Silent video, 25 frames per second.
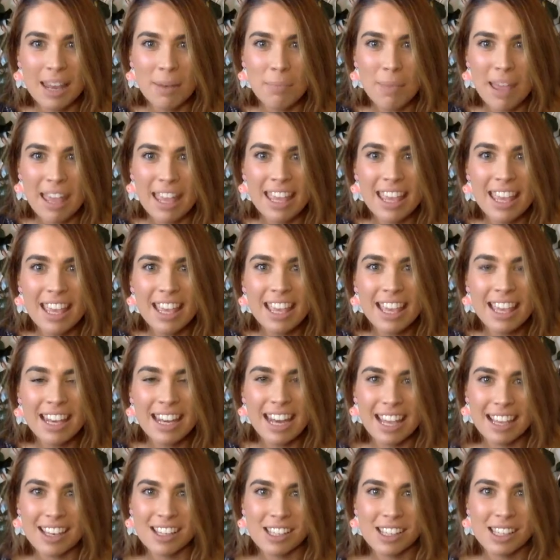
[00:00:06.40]
and making
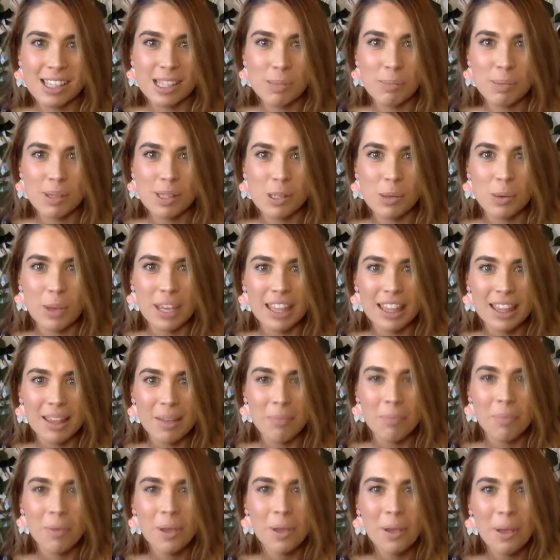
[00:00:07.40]
connections between
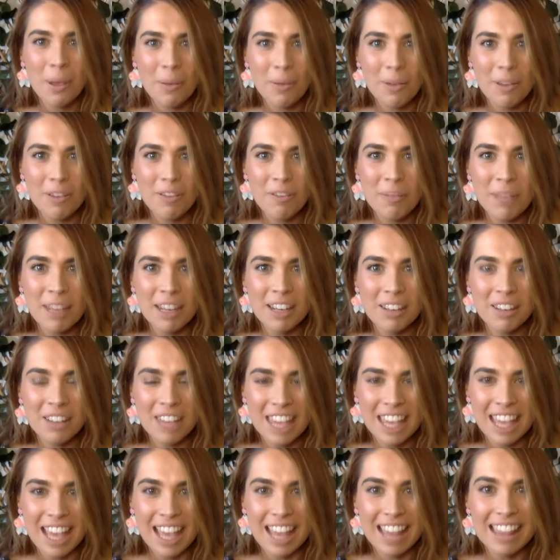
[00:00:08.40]
them. We've been
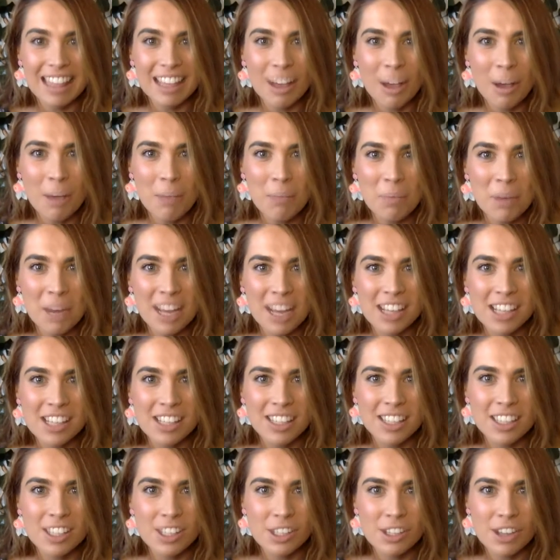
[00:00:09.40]
looking at the
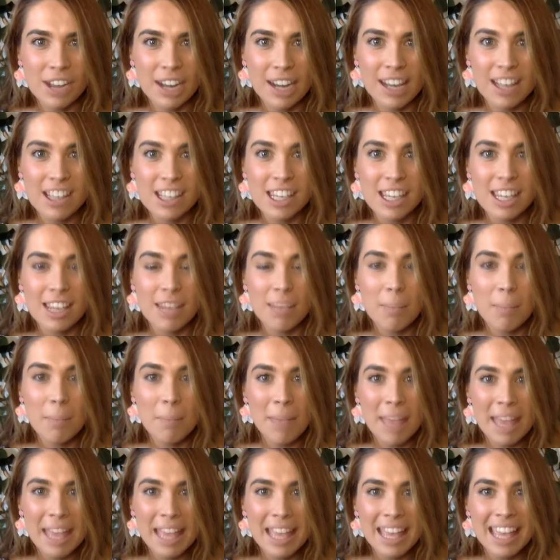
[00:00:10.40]
comprehension strategy,
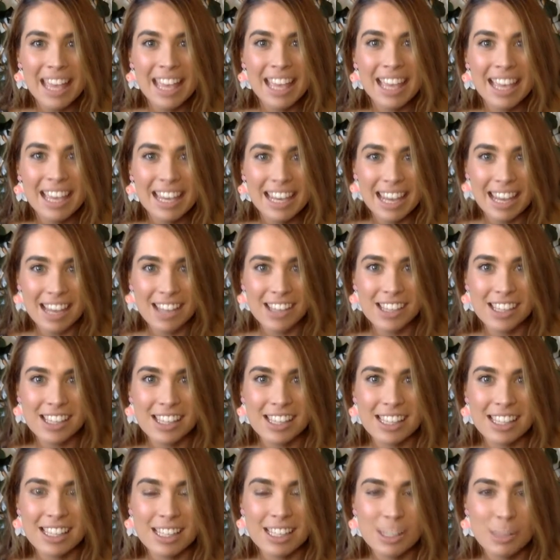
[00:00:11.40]
making
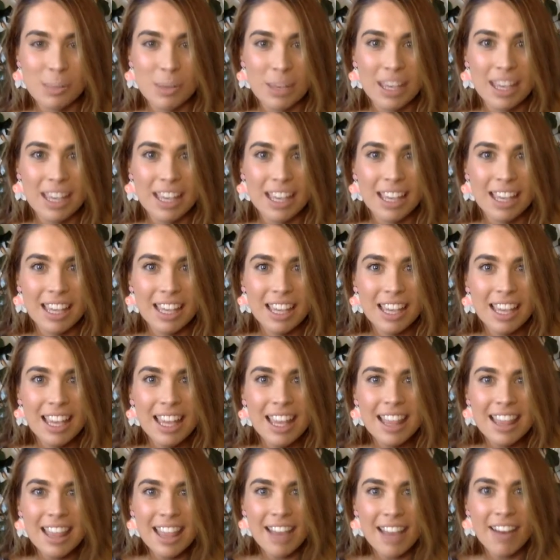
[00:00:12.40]
connections this week.
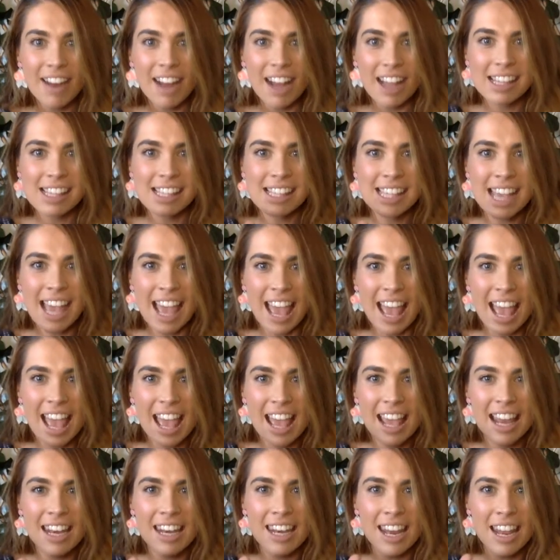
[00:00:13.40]
There are
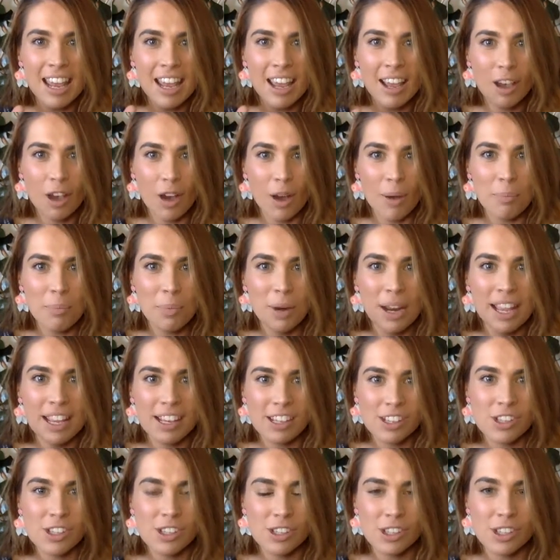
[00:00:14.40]
10
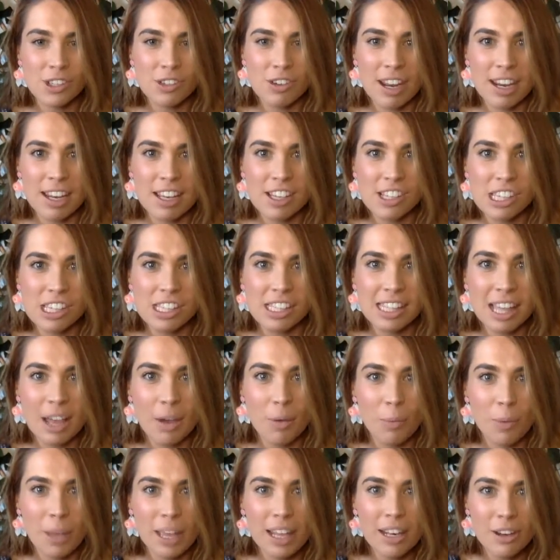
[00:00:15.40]
comprehension strategies
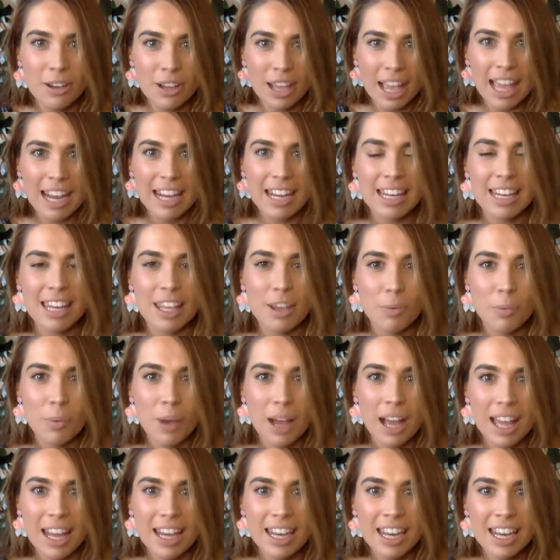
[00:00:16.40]
that we look at in
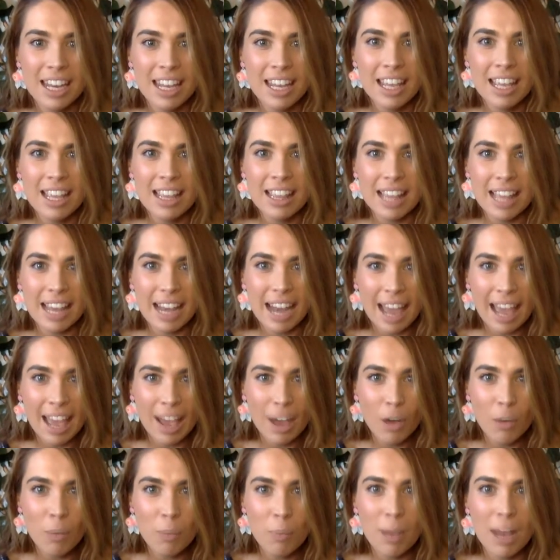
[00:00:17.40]
Yiwan that
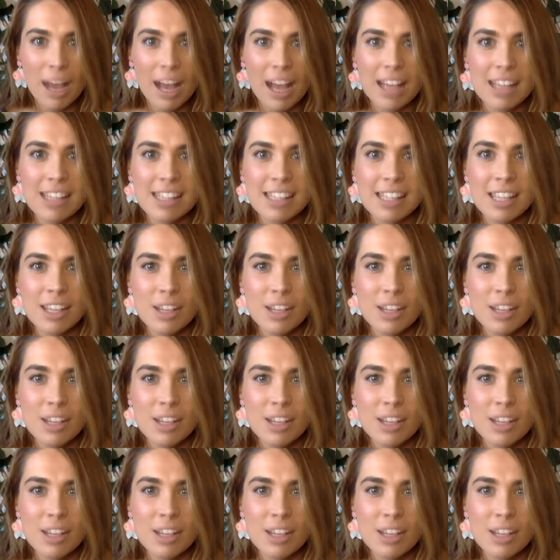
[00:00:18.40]
help us